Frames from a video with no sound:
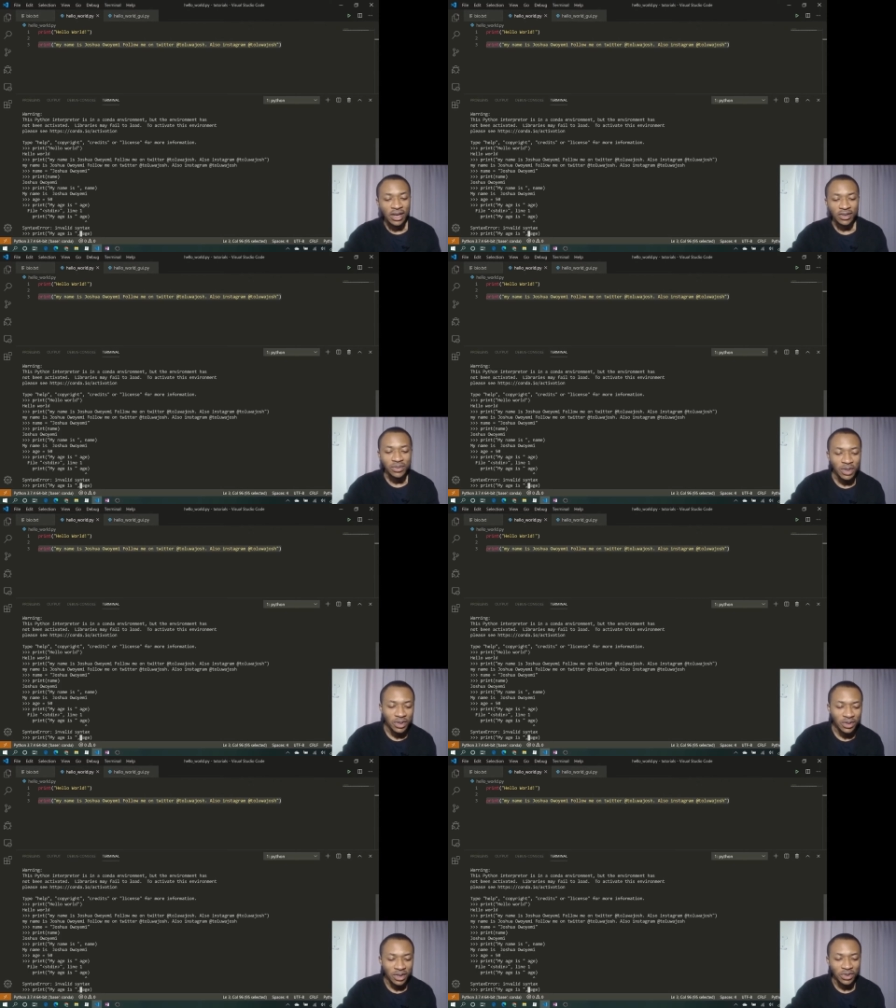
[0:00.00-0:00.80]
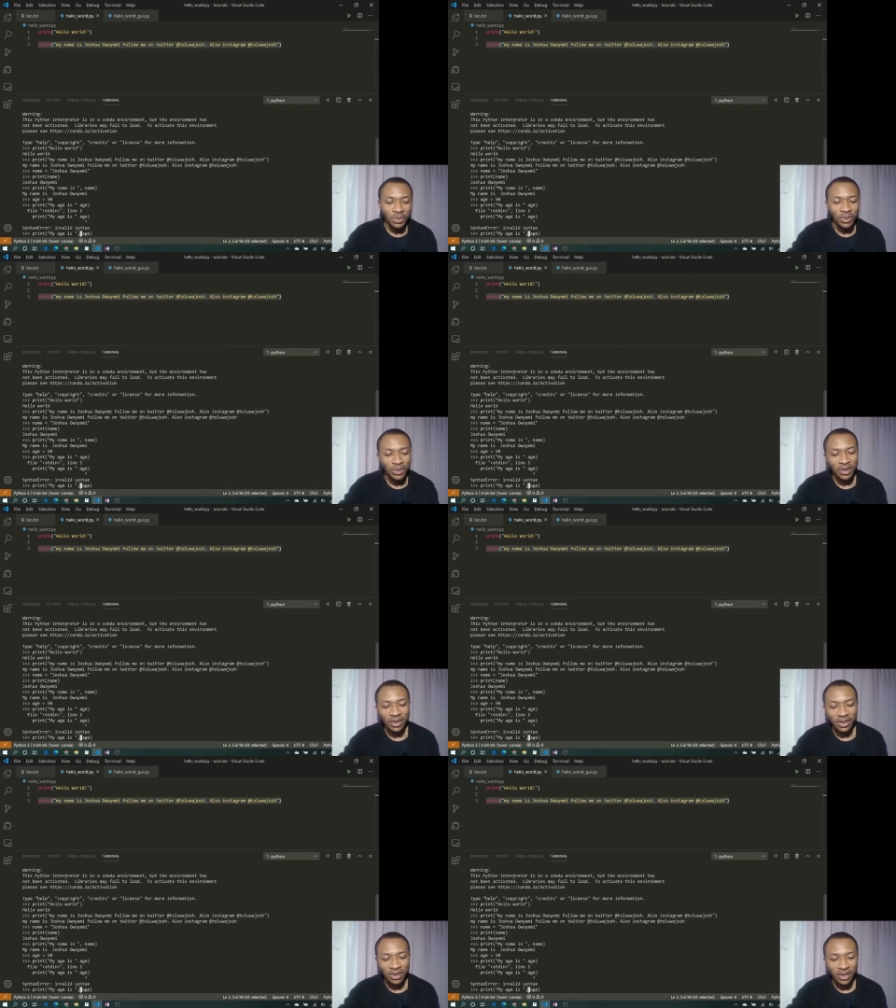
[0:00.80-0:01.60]
Just make sure that you put
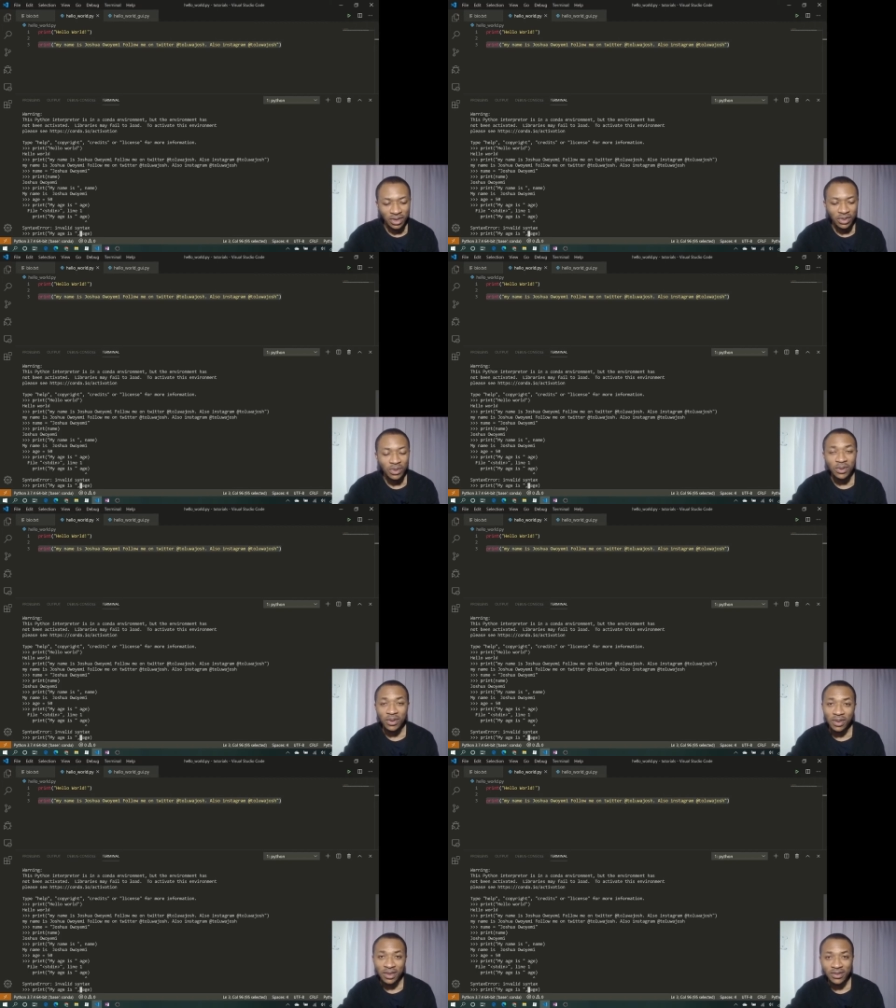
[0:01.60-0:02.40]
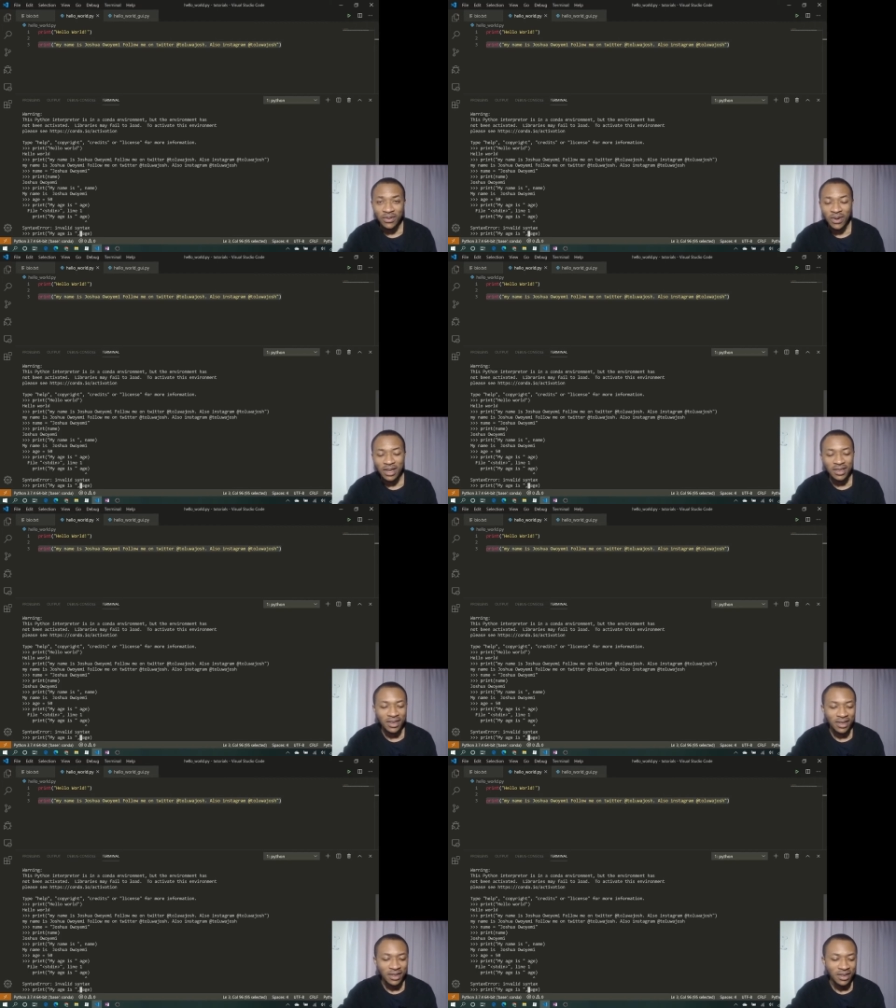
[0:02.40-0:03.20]
in that you do the things right,
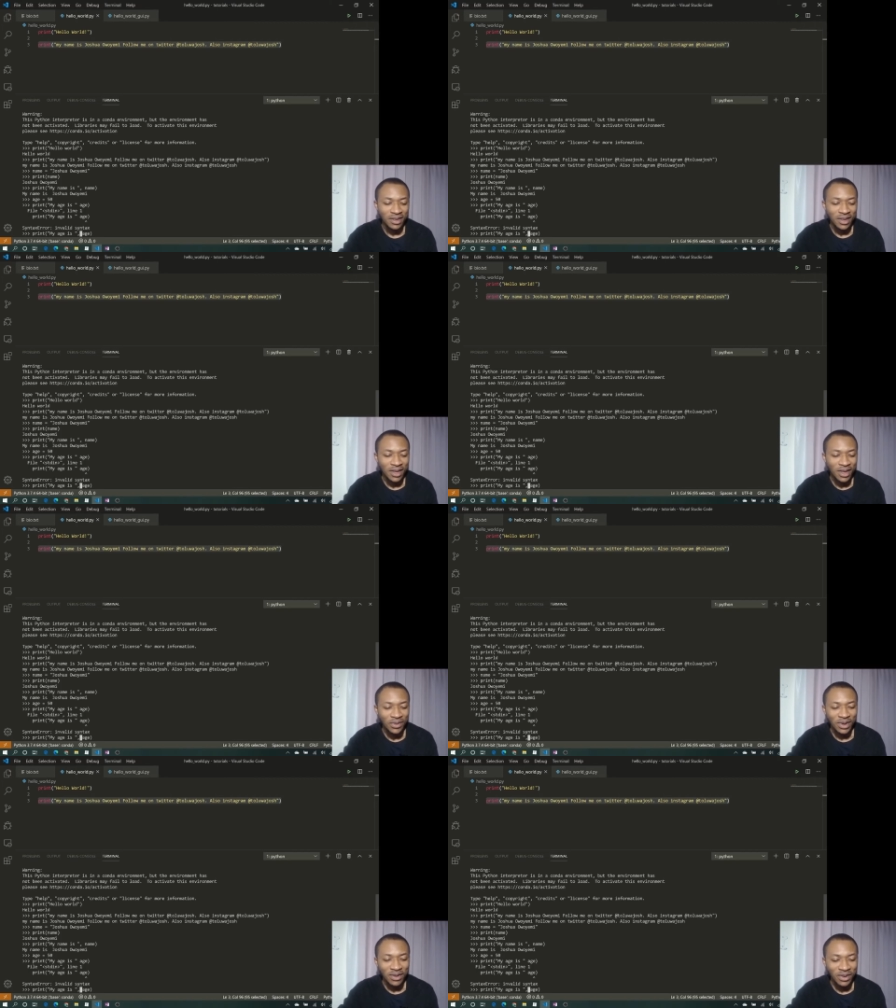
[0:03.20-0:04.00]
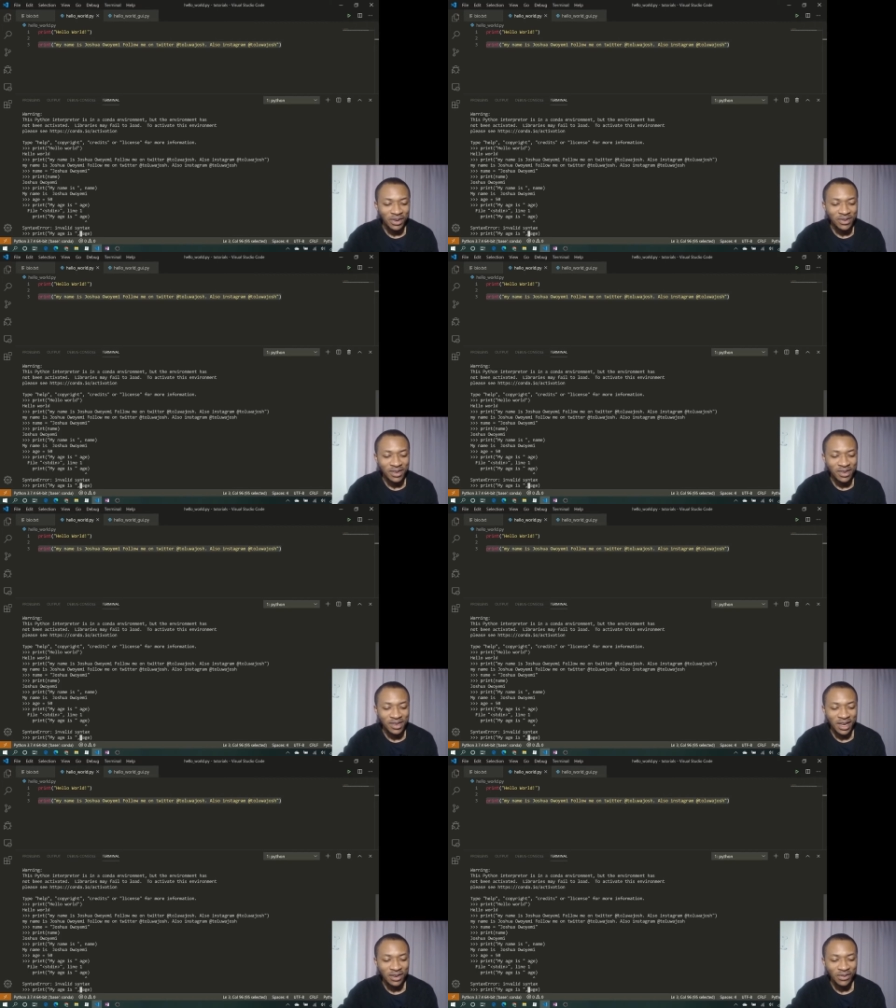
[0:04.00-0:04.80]
and whenever you see this
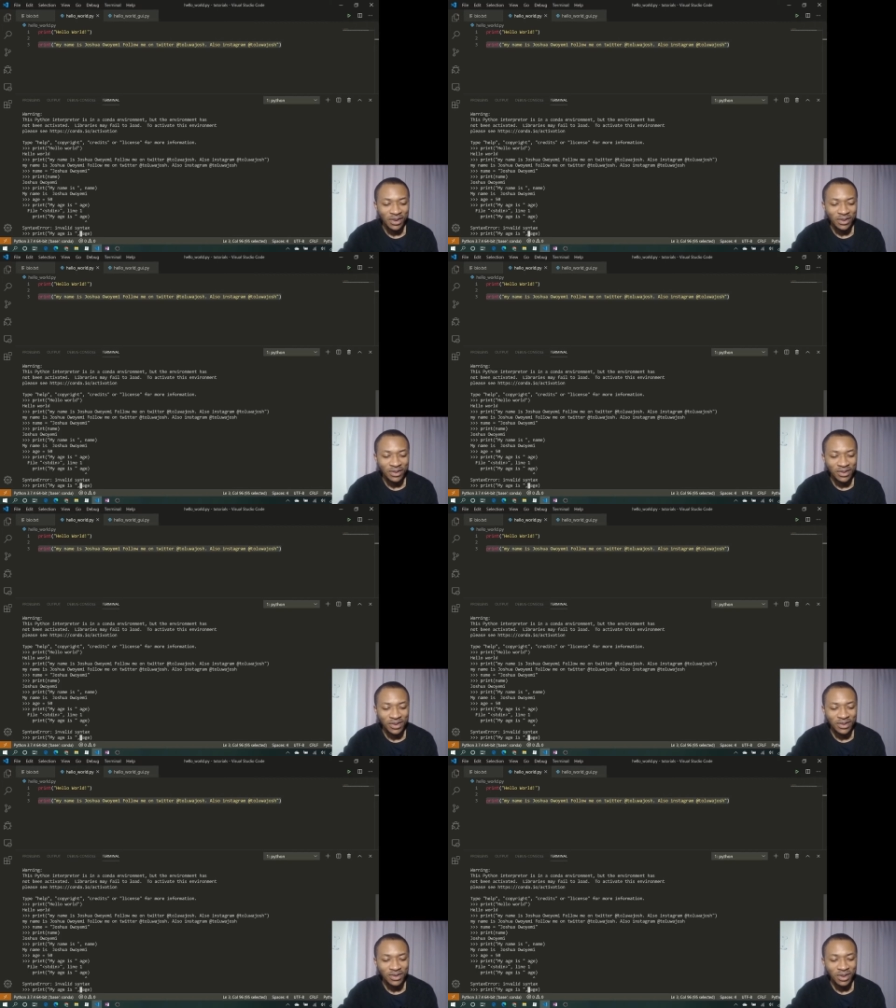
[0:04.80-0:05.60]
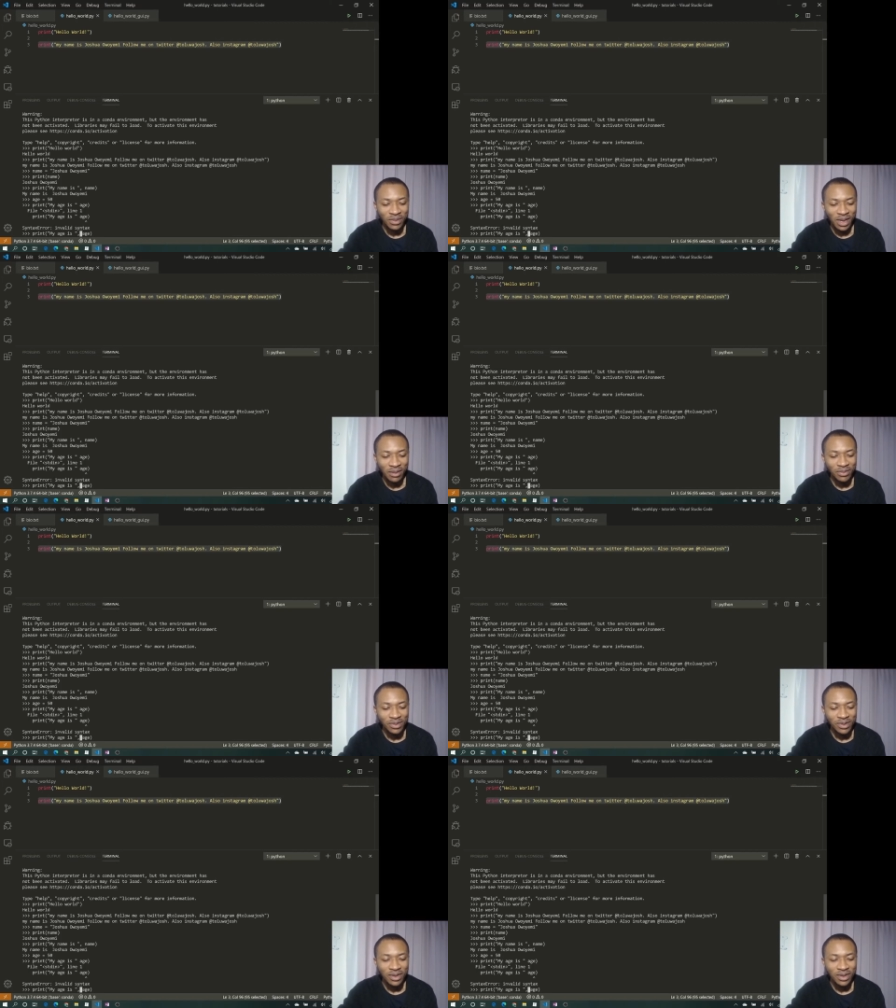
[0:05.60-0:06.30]
kind of errors, sometimes